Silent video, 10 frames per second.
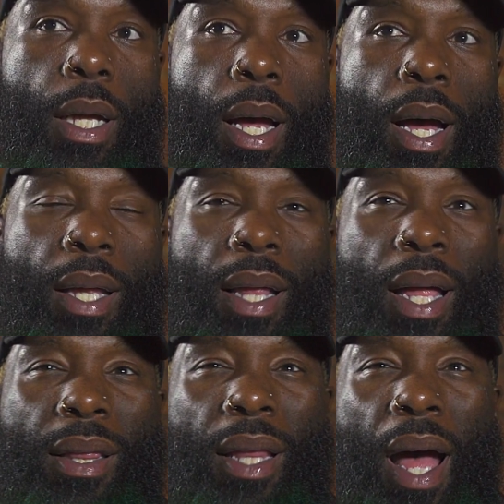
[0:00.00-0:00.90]

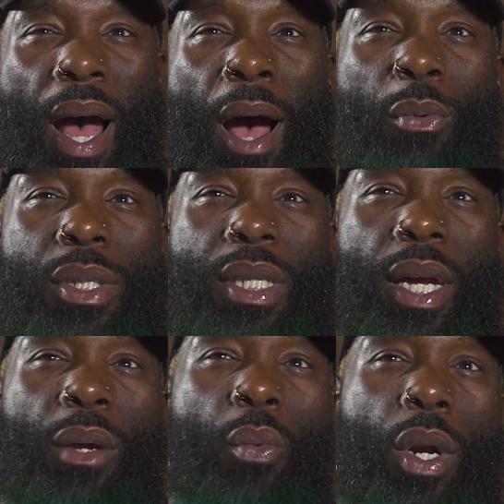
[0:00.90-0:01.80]
I would
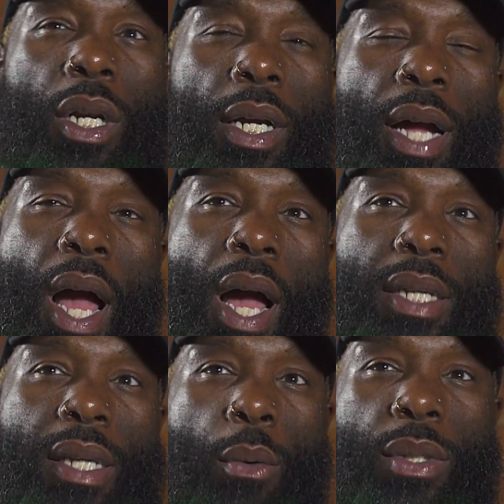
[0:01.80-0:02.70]
say one of the
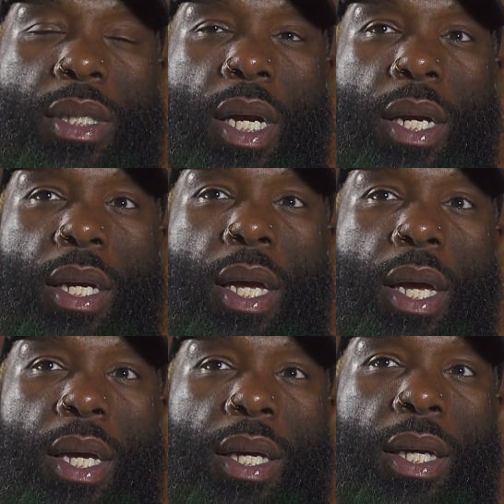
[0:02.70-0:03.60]
cons I would say
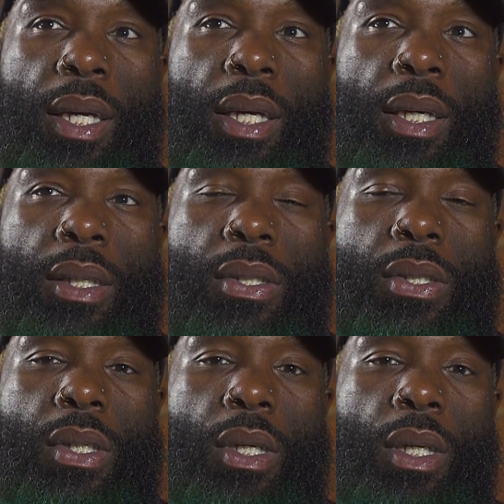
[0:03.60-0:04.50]

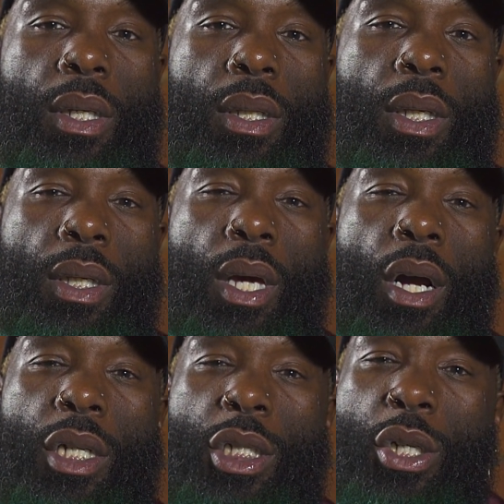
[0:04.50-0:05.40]
is the
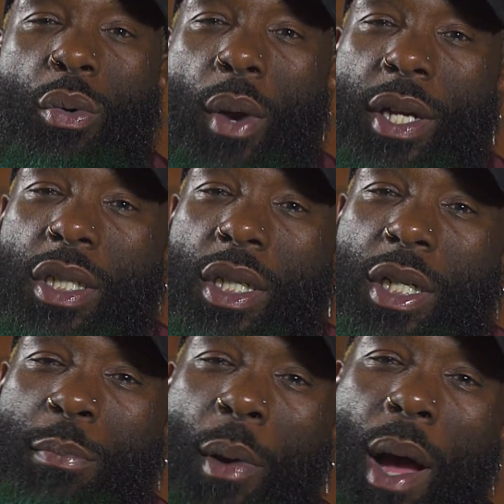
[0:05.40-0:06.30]
younger generation
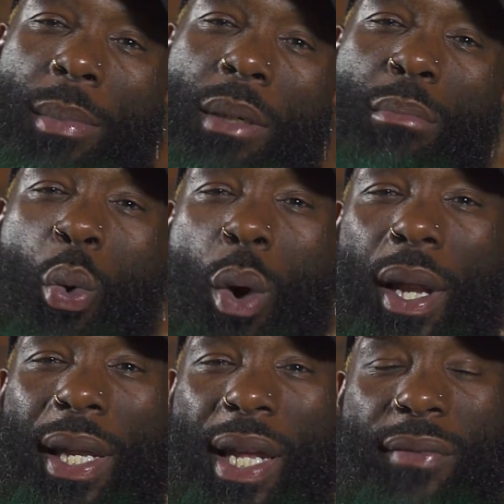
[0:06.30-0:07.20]
is probably
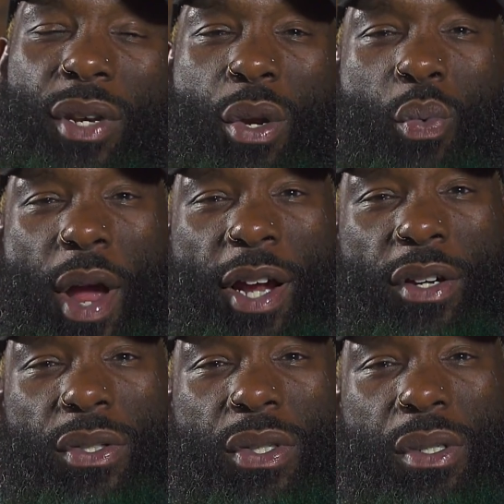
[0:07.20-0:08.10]
more living the
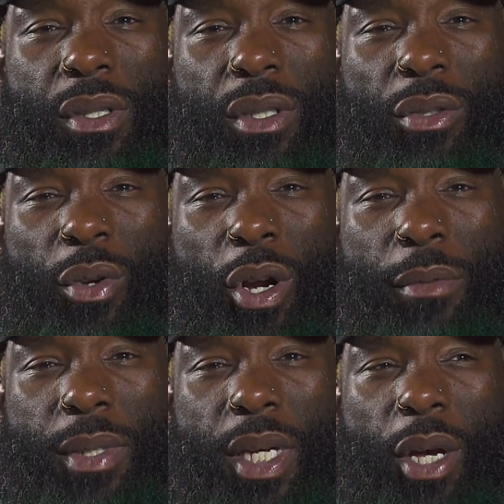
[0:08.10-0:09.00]
records. You know what
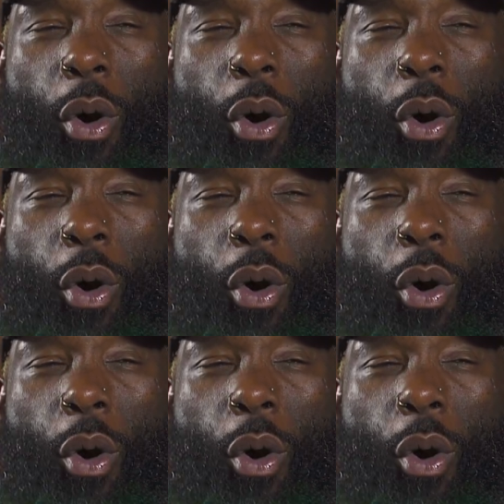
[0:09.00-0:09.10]
I'm saying?